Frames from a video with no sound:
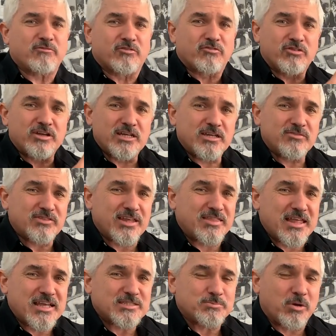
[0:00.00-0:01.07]
a free gift, and
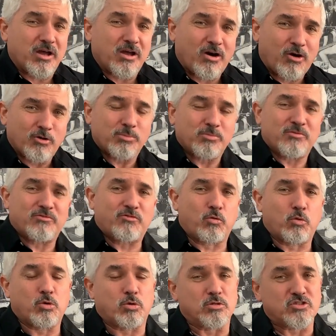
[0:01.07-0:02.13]
that's my Ultimate Four
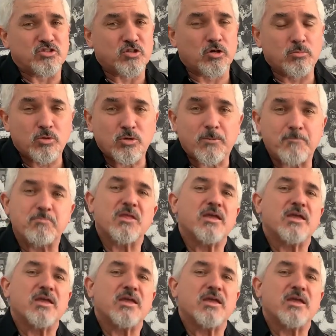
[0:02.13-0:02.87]
Chord Songbook.